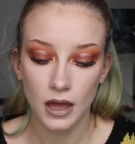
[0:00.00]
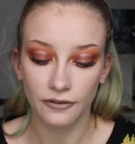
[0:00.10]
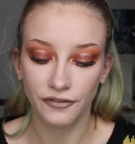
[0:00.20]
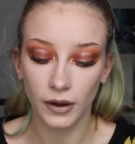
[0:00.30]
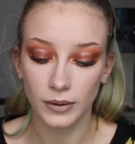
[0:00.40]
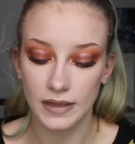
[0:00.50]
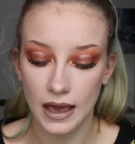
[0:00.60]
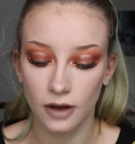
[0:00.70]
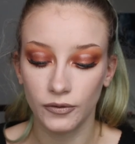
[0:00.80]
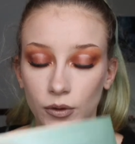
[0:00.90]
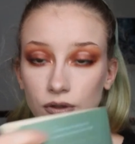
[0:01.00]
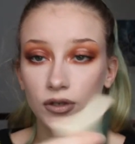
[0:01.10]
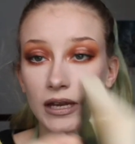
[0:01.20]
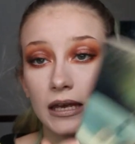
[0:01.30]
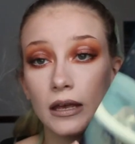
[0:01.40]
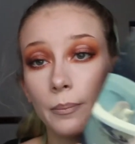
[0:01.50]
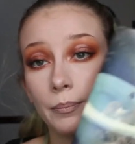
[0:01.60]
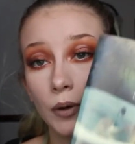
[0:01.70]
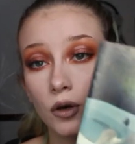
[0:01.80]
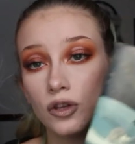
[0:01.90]
And following that I've also taken a
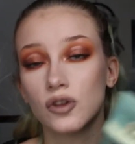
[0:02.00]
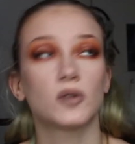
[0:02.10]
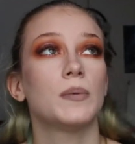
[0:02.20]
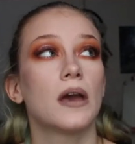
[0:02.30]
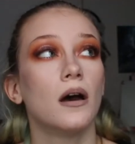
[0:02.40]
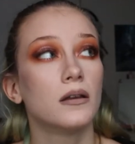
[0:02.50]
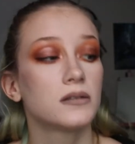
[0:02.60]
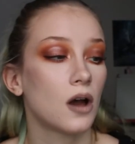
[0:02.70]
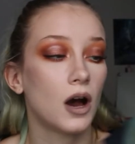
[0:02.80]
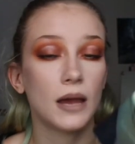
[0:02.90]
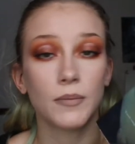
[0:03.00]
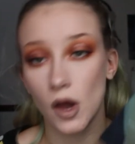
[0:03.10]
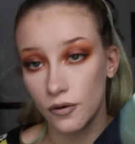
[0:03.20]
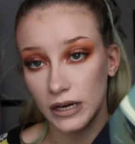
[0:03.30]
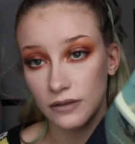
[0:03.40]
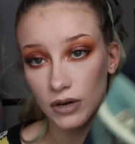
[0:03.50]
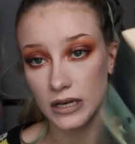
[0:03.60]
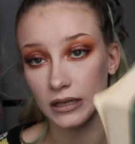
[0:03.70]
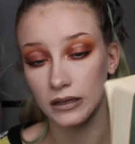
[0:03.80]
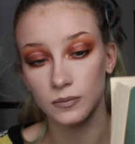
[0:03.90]
book just because I'm currently
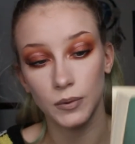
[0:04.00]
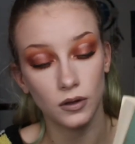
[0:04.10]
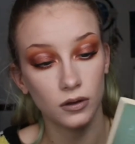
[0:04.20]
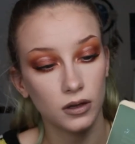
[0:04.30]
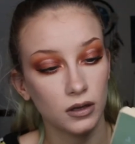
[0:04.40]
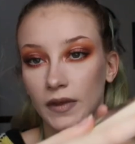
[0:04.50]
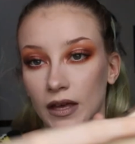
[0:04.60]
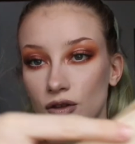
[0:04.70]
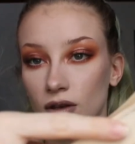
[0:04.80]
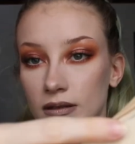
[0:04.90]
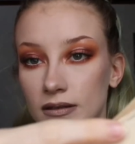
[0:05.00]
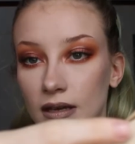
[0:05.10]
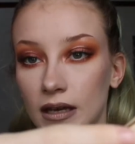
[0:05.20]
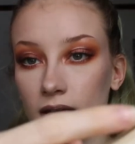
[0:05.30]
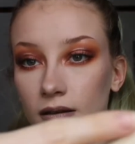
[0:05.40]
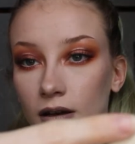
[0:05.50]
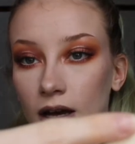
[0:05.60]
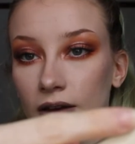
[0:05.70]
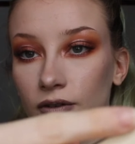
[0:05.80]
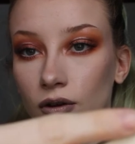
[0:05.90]
reading this book. As you can see I
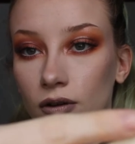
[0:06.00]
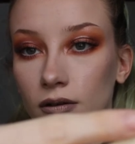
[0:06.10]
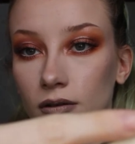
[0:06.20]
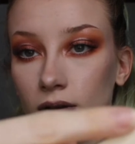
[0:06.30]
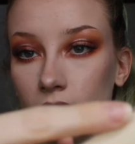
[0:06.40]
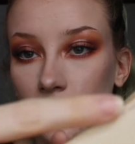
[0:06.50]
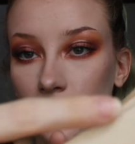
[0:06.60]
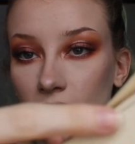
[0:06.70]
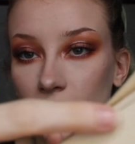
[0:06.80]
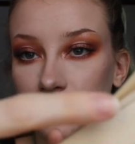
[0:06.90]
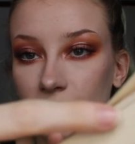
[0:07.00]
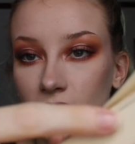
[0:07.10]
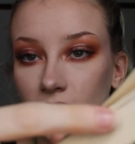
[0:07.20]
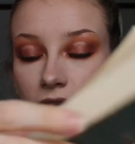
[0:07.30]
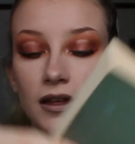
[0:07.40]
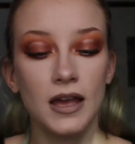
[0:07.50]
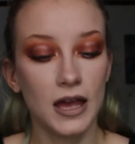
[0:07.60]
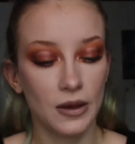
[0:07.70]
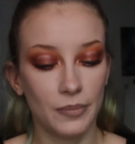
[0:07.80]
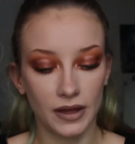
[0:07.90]
haven't gotten that far
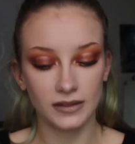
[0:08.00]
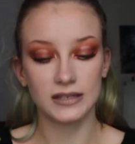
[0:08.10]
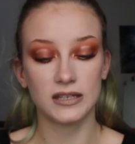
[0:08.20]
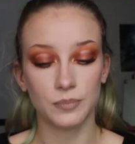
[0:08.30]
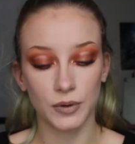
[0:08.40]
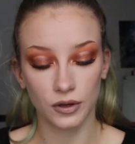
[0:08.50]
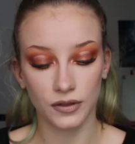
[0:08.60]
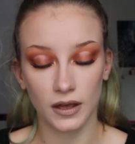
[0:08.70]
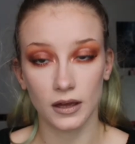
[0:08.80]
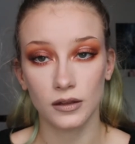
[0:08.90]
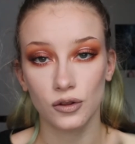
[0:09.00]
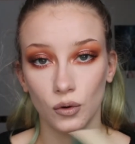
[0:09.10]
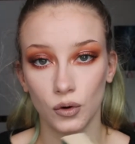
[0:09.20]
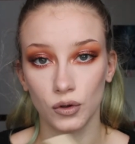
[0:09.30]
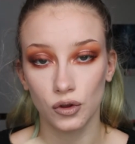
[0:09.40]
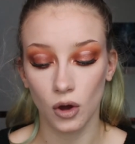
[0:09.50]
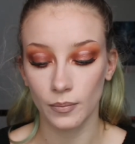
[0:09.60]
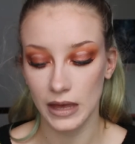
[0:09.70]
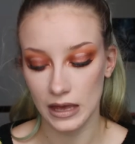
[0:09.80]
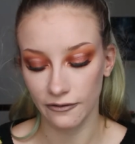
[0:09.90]
but this is a book that George got
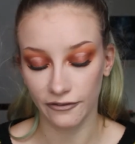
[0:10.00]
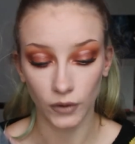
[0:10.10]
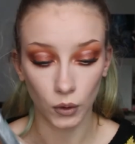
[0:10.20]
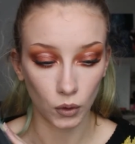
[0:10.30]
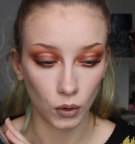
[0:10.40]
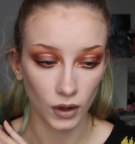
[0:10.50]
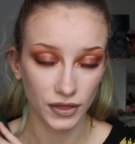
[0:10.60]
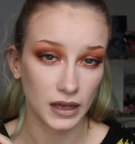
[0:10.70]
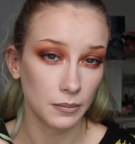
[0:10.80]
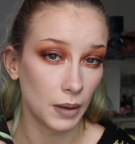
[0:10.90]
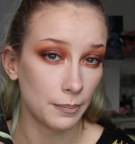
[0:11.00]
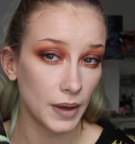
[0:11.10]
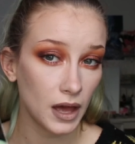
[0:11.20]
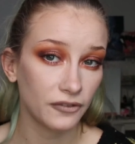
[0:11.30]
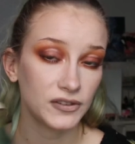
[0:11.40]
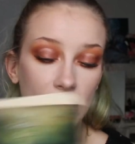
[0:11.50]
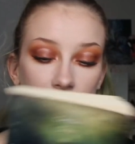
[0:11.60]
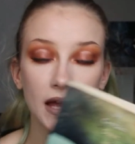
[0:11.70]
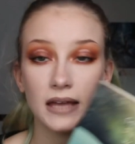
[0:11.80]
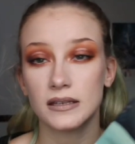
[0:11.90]
me for I think my
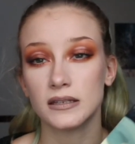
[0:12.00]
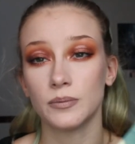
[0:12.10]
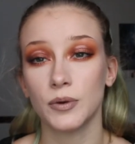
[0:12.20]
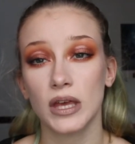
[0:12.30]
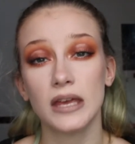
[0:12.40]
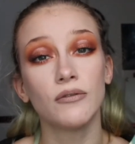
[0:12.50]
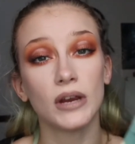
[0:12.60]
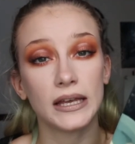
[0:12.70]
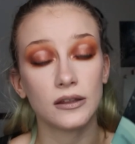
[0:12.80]
birthday and this is a book he really